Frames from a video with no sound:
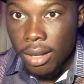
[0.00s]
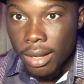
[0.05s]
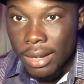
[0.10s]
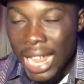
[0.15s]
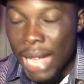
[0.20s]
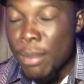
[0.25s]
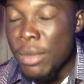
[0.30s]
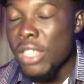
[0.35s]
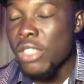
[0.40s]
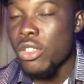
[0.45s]

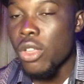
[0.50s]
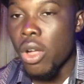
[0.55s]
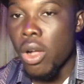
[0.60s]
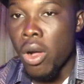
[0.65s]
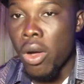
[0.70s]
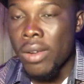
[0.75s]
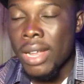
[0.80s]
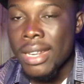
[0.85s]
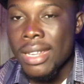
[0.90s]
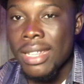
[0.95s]
that means
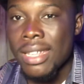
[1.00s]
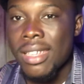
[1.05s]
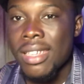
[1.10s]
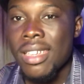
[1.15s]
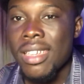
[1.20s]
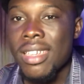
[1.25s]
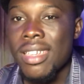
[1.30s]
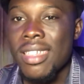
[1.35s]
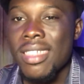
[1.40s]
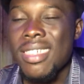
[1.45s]
already
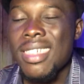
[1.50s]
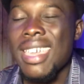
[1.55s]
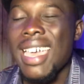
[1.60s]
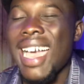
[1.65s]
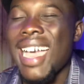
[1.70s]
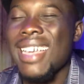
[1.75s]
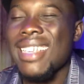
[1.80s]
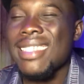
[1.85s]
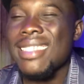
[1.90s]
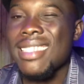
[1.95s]
she
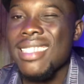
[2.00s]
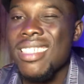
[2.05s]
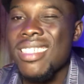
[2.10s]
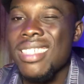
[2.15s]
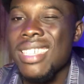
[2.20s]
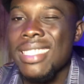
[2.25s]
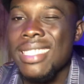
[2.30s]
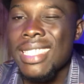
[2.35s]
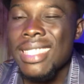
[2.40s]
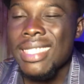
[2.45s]
has
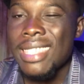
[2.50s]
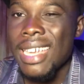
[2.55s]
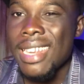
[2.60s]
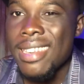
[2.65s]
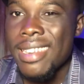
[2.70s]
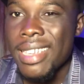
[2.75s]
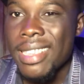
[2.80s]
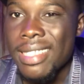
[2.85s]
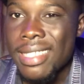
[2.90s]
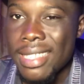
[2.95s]
cheating
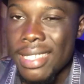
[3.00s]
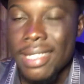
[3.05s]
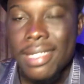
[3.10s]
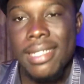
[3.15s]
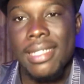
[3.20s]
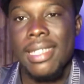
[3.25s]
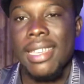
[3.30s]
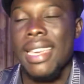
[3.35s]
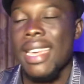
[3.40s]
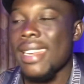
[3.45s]

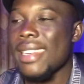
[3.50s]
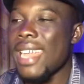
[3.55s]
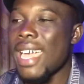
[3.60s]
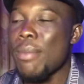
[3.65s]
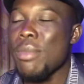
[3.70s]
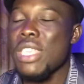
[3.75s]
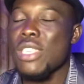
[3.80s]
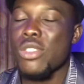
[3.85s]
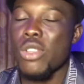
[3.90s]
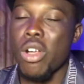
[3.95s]
tendencies.
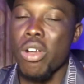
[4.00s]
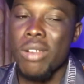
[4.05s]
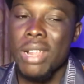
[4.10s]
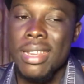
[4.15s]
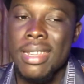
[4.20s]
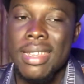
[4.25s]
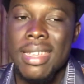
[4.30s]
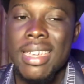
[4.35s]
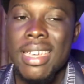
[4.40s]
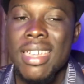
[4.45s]
That means
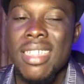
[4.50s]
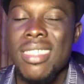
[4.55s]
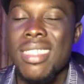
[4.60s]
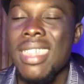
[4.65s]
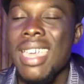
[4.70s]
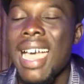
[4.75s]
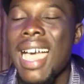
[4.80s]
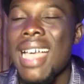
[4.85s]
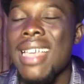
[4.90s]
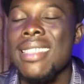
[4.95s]
already
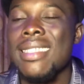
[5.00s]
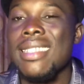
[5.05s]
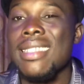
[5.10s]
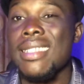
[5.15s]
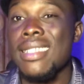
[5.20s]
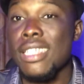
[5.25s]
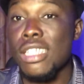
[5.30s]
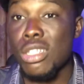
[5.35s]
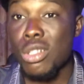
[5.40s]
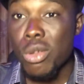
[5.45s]
she has
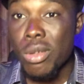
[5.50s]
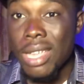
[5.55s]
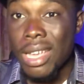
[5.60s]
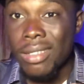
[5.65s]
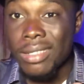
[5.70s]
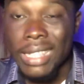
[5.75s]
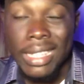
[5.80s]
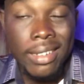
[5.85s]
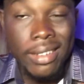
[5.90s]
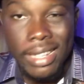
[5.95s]

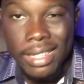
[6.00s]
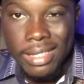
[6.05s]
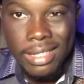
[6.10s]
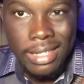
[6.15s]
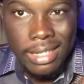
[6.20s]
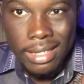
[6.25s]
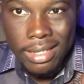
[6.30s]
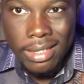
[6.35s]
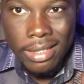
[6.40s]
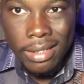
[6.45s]
disloyal
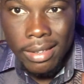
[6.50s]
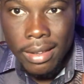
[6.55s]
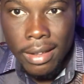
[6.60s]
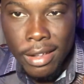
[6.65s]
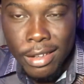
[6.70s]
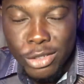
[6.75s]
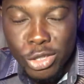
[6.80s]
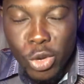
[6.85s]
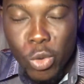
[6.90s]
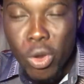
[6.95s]
tendencies.
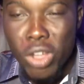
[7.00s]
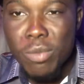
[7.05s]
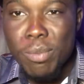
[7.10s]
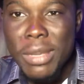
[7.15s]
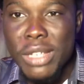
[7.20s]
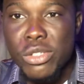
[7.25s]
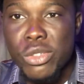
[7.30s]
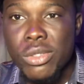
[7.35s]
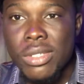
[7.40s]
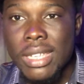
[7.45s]
So what
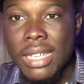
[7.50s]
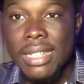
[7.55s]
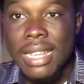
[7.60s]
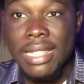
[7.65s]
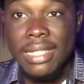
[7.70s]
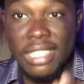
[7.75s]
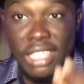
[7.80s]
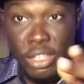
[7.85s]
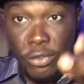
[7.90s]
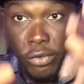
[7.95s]
makes you think
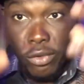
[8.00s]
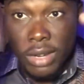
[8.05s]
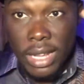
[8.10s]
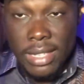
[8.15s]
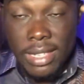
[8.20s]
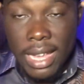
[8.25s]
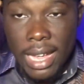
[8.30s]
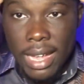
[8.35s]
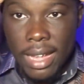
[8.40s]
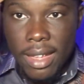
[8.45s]
that if you
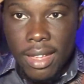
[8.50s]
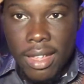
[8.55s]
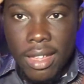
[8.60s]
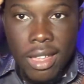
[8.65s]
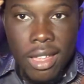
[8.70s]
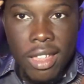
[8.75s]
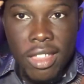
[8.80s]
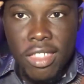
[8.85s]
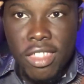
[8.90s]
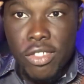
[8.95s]
date her,
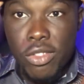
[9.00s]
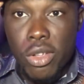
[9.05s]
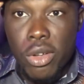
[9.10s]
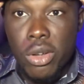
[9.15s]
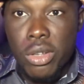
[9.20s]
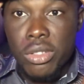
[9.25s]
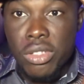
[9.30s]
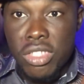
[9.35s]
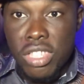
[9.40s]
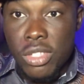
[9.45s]
she's not
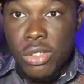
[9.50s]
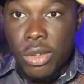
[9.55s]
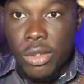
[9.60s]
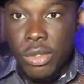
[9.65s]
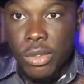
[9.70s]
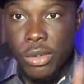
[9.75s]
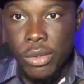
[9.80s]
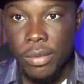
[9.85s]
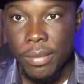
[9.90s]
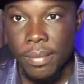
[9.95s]
going to cheat
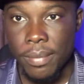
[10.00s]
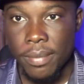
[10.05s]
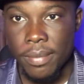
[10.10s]
on you?